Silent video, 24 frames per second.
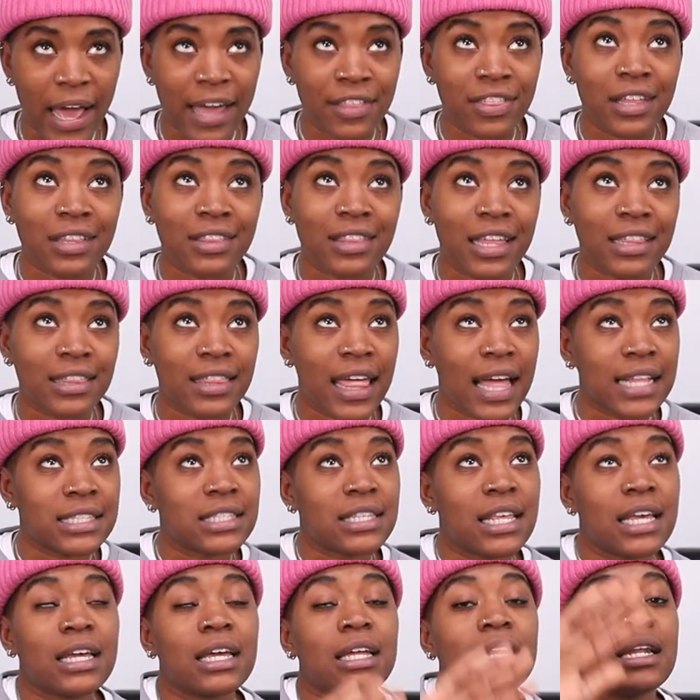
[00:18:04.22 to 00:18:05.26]
I think that
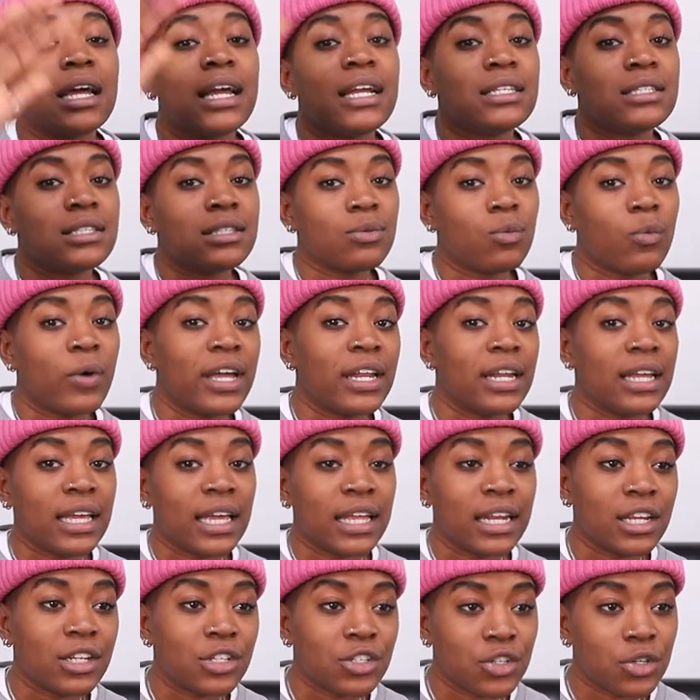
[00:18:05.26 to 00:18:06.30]
that's like a nice way to
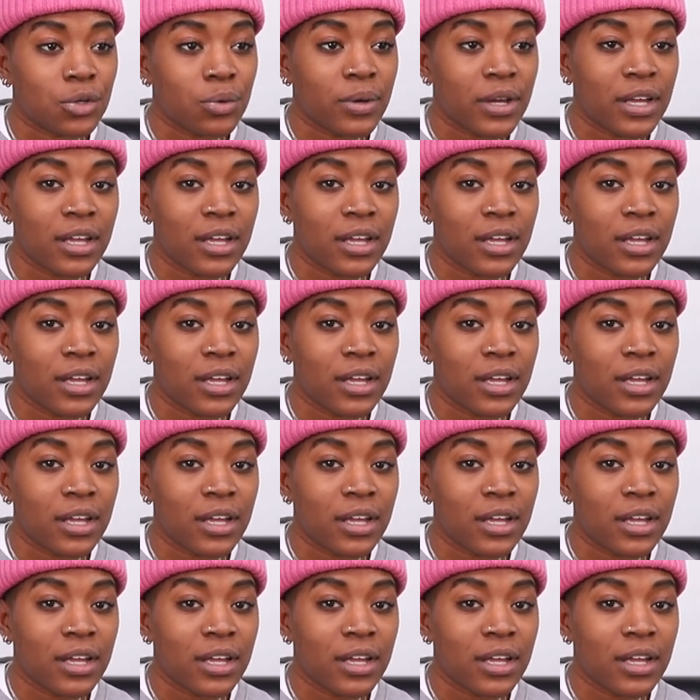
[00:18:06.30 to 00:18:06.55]
get into